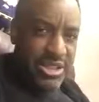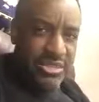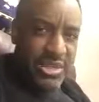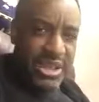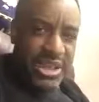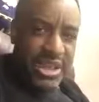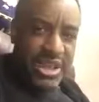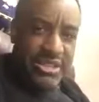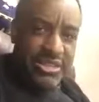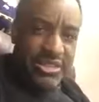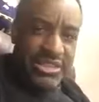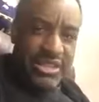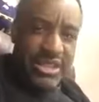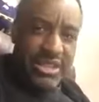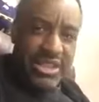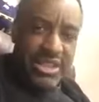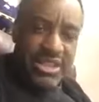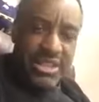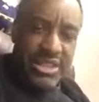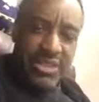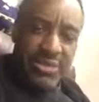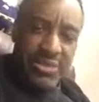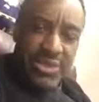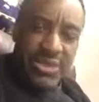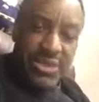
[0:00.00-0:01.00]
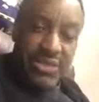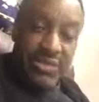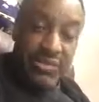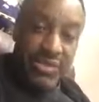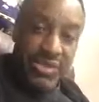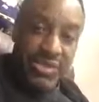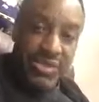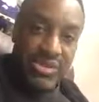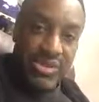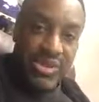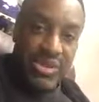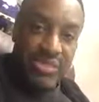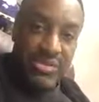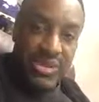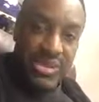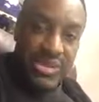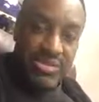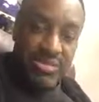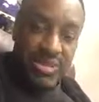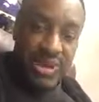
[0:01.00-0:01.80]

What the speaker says: going to be interesting to see what the future of this